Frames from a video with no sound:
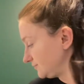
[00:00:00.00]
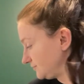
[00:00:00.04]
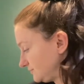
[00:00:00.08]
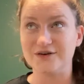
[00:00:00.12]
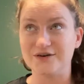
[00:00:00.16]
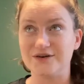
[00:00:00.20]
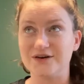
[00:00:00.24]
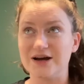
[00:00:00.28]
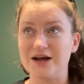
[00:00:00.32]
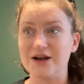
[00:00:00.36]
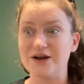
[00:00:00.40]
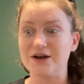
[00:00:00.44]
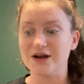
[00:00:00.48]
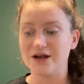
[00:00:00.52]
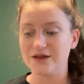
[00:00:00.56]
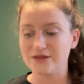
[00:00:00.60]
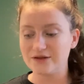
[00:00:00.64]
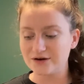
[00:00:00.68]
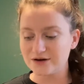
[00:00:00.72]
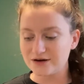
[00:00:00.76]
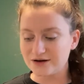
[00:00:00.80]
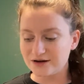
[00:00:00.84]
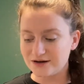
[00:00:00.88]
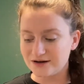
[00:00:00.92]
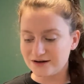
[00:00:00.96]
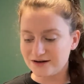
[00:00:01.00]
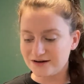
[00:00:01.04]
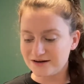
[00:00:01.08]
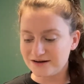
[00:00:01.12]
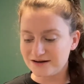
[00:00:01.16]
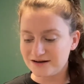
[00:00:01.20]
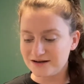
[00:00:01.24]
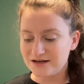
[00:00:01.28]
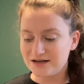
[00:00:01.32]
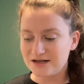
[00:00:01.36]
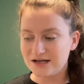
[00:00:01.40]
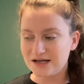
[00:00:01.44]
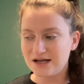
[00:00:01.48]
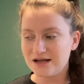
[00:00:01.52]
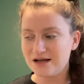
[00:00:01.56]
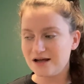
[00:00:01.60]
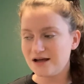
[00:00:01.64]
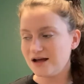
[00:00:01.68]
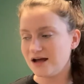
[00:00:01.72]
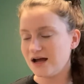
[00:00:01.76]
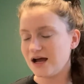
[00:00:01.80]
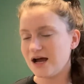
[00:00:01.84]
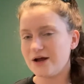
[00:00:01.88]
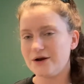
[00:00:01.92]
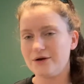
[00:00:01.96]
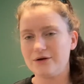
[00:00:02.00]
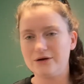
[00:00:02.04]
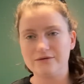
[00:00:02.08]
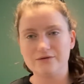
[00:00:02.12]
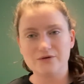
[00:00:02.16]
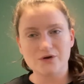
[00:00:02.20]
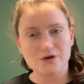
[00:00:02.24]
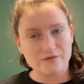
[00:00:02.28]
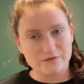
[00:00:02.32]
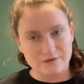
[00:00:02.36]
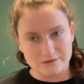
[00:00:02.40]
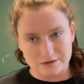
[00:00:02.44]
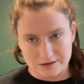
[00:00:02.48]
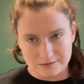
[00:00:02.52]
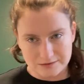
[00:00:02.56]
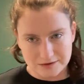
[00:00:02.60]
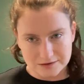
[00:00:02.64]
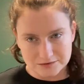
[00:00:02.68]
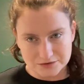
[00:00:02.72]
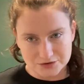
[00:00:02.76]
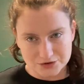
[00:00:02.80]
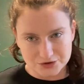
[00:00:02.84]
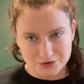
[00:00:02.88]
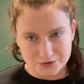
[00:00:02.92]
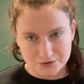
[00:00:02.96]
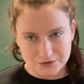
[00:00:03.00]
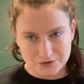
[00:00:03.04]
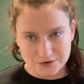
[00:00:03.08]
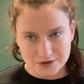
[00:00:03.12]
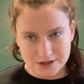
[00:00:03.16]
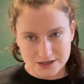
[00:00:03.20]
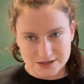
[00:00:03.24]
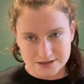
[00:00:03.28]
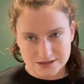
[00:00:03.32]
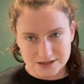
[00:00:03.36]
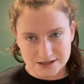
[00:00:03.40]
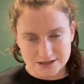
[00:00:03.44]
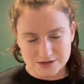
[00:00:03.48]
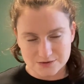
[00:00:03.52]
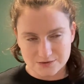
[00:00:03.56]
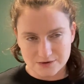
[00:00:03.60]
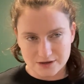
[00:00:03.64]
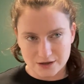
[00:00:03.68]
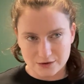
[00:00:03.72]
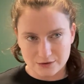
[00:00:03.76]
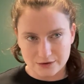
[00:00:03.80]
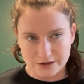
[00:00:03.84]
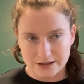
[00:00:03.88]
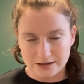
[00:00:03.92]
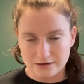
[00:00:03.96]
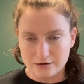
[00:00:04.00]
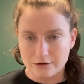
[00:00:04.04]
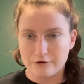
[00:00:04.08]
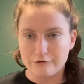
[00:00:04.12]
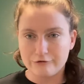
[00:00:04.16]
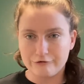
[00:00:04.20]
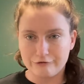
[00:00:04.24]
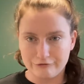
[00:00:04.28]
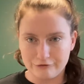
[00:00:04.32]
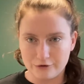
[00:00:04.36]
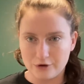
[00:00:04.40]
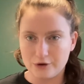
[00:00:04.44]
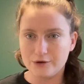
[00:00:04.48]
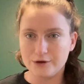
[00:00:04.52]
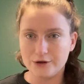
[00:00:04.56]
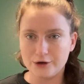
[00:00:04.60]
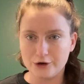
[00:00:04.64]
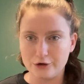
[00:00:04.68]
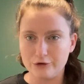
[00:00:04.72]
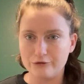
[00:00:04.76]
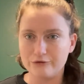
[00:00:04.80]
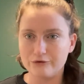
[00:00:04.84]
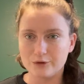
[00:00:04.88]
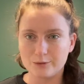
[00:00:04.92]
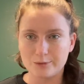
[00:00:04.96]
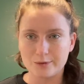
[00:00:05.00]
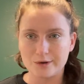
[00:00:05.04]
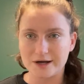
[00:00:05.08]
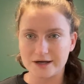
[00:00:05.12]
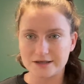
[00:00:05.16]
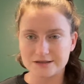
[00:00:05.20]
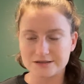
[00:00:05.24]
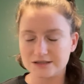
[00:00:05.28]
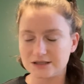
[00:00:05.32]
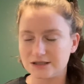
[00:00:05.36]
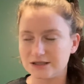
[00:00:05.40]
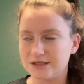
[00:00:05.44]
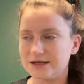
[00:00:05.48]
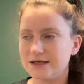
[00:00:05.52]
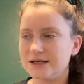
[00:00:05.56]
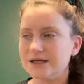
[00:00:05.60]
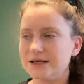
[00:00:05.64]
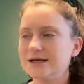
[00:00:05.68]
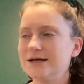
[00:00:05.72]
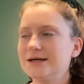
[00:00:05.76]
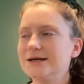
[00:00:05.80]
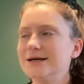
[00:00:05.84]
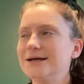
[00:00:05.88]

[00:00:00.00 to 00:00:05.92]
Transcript: Oh, another, I don't even know if I'm going to be able to show you guys this without like falling over practically,